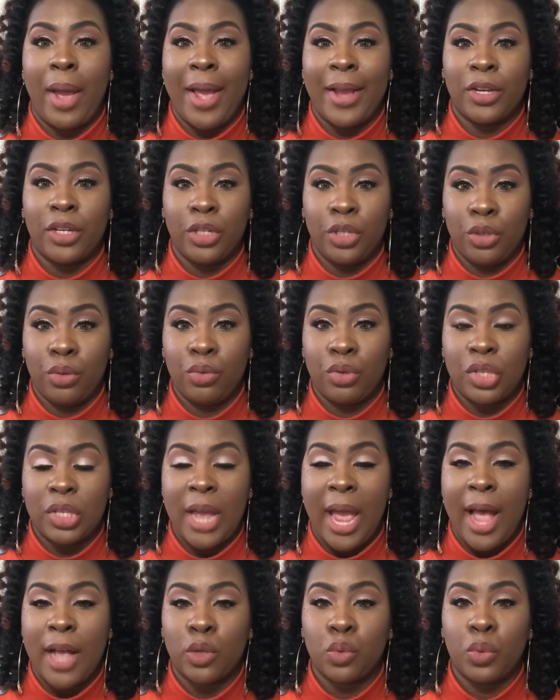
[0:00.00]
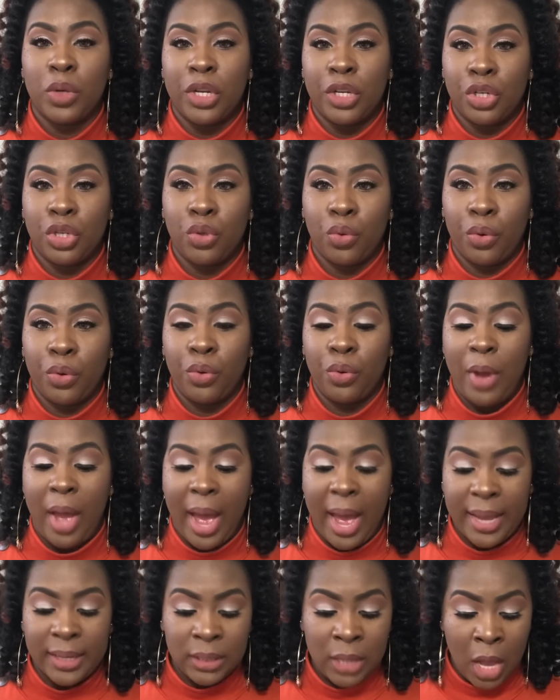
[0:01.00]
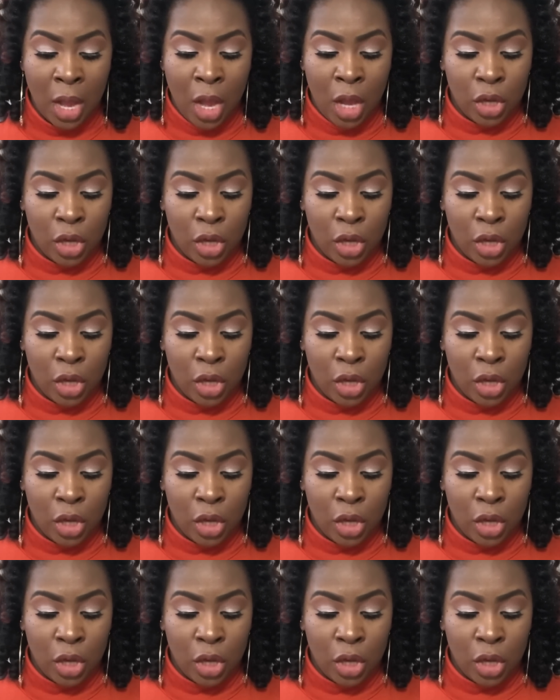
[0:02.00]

actually do styles with and show you guys.